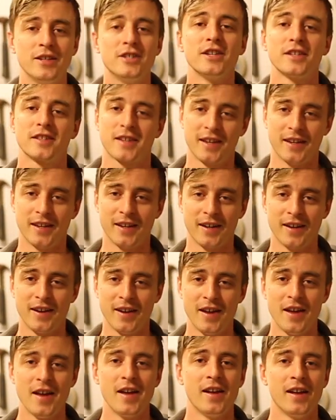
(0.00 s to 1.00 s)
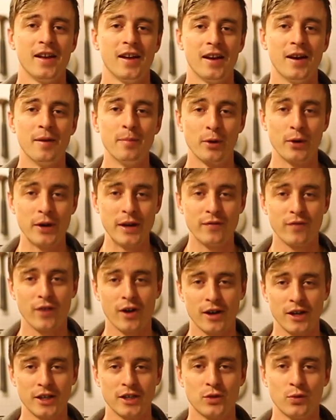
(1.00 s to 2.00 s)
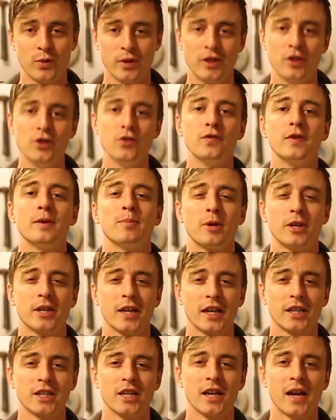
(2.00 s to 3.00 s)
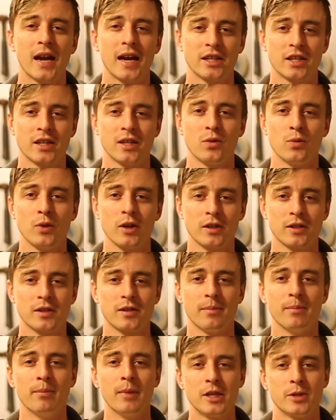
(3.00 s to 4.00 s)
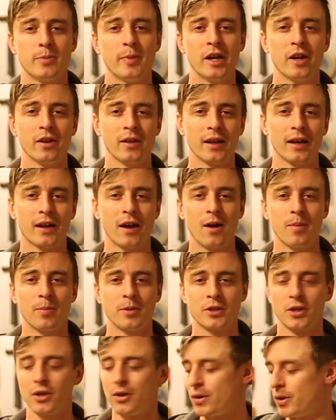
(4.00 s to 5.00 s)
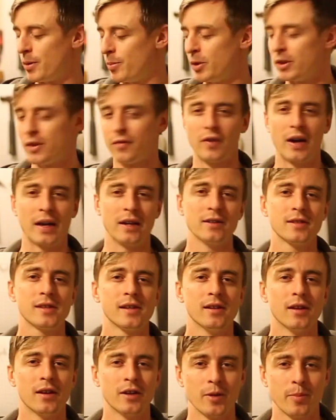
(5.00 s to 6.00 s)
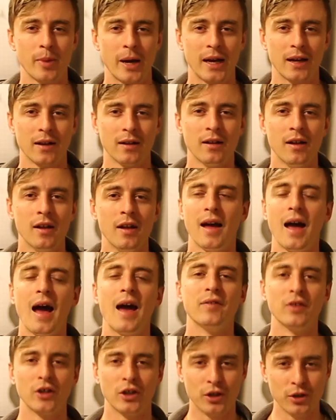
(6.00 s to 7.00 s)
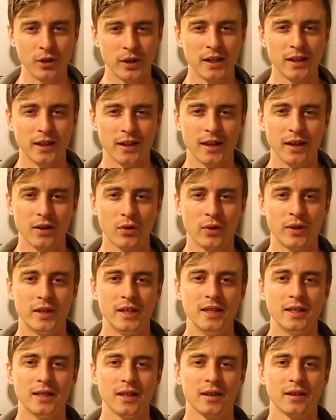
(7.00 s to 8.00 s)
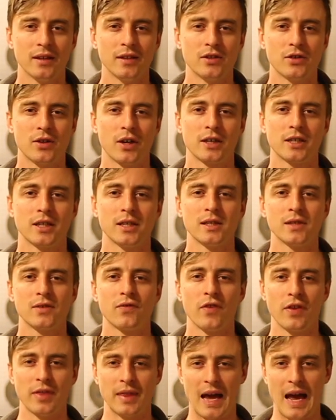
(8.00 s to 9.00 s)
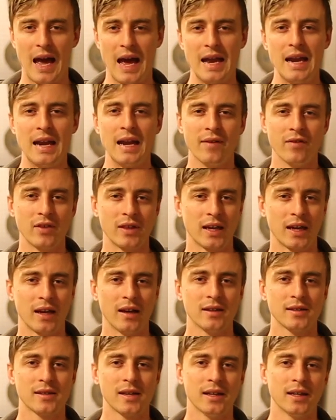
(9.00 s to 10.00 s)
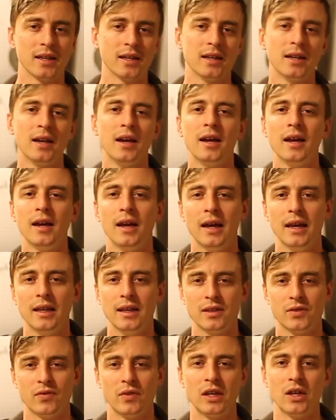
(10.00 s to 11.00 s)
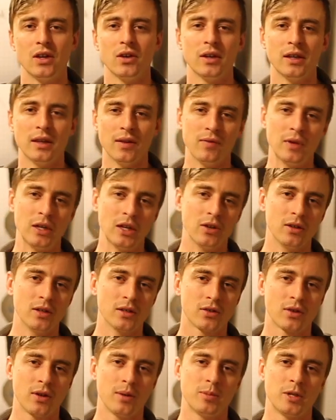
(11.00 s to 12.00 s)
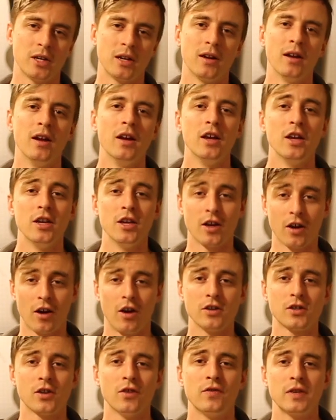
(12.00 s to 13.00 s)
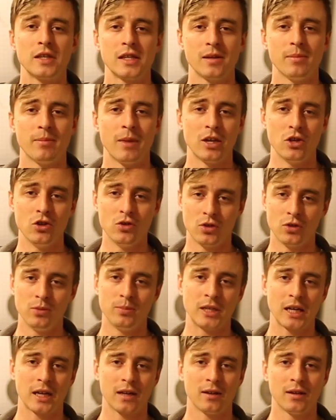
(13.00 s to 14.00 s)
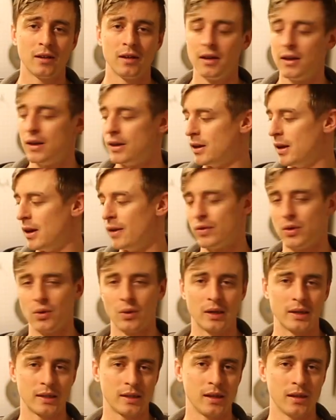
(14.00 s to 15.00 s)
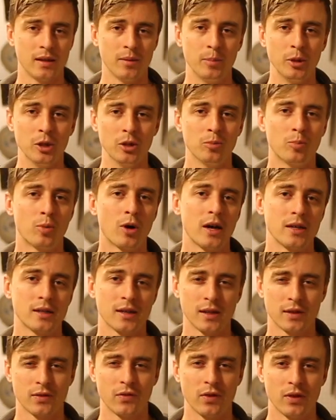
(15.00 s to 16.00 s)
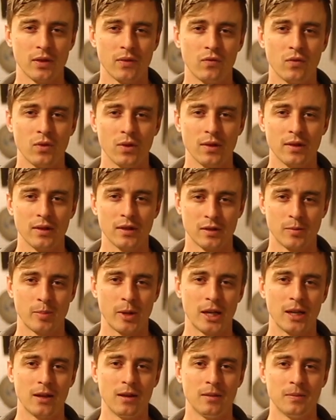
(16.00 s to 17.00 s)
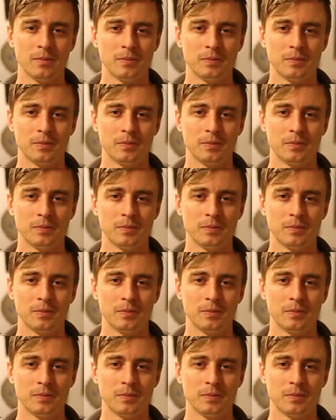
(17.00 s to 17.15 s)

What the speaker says: just kidding. A marine varnish with UV protection actually works much better than copper tone to put the final seal on your paddle. I've included a link with detailed instructions for that and everything else I did in this video in the video description. You can also visit my YouTube channel if you want to see the build process for this paddle.